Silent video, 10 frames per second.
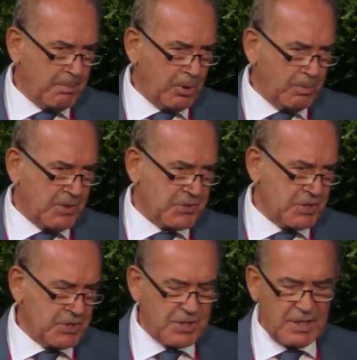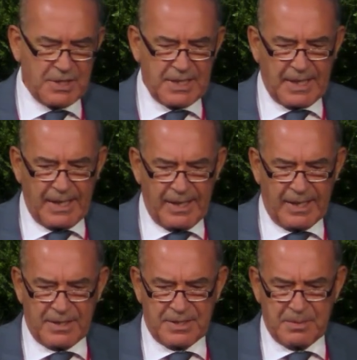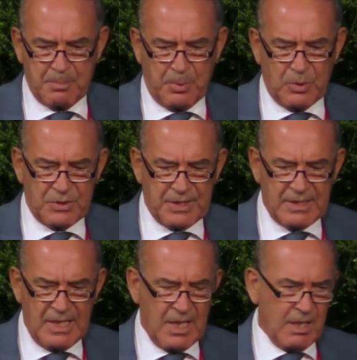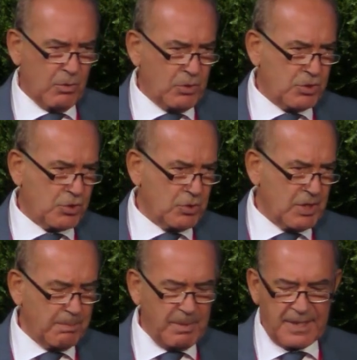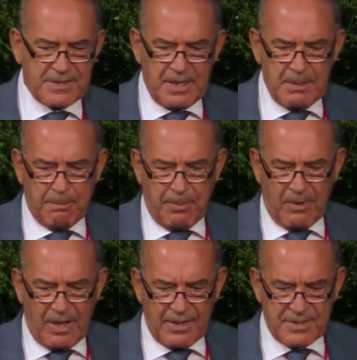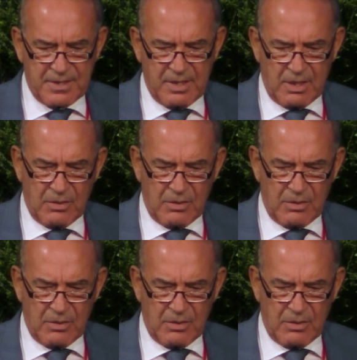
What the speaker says: Proper surgical technique, it is important. We shouldn't mix the implants.